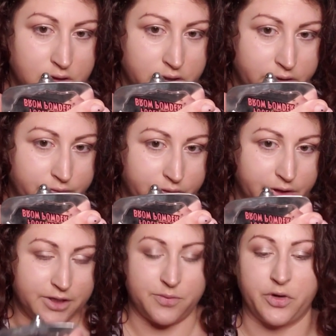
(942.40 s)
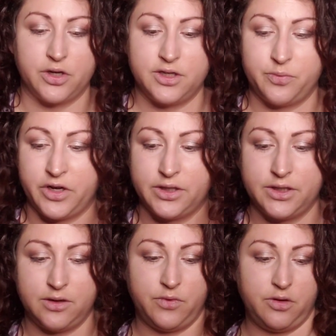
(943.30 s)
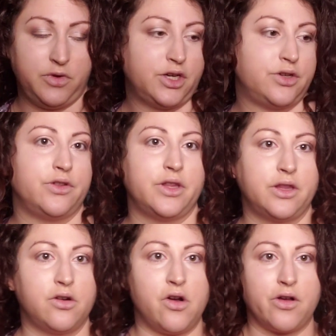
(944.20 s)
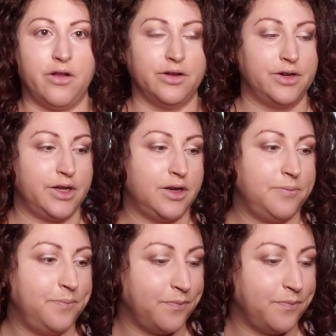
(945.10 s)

I have really sparse spots, and I want to make sure that they're all colored in.